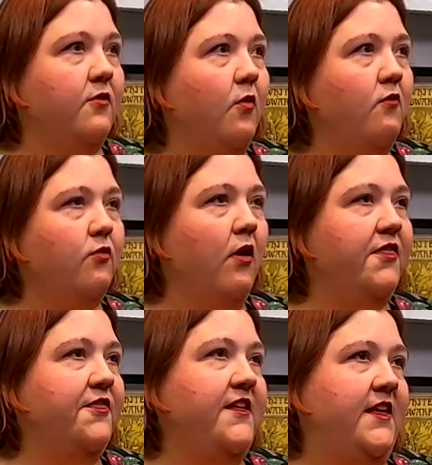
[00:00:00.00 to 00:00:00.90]
your overall
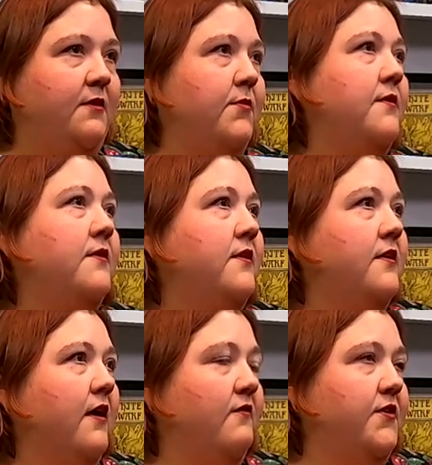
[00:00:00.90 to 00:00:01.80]
theme
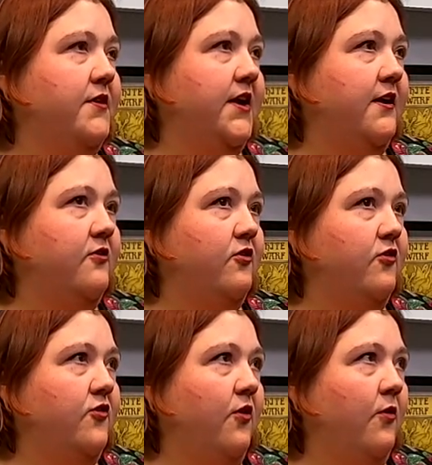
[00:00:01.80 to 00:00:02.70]
of your characters.
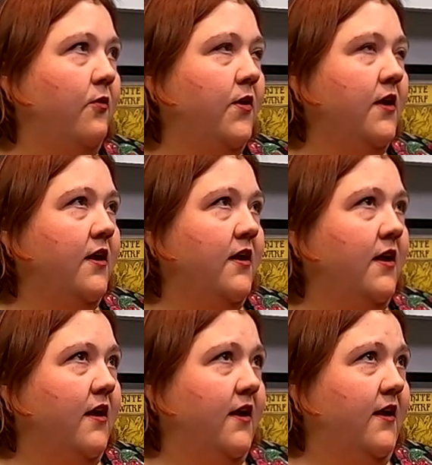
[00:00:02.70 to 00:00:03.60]
Oh, so, oh
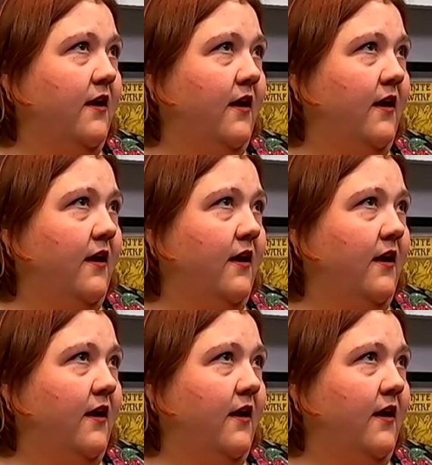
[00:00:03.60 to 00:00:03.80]
okay, okay, okay.